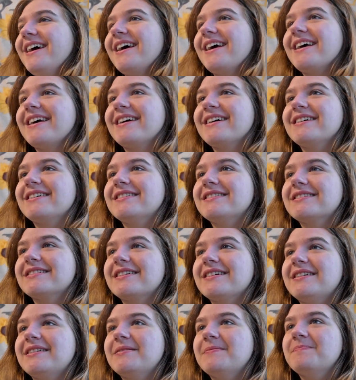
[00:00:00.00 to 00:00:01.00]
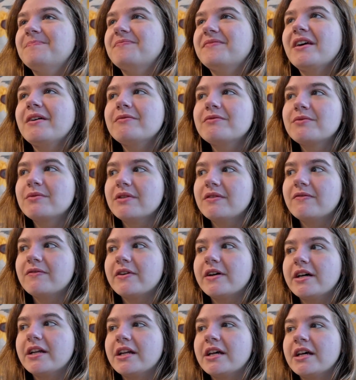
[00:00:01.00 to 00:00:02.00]
and that was really
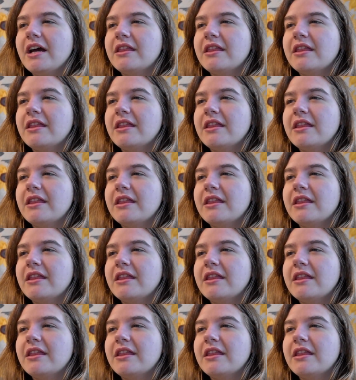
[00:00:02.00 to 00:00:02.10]
fun.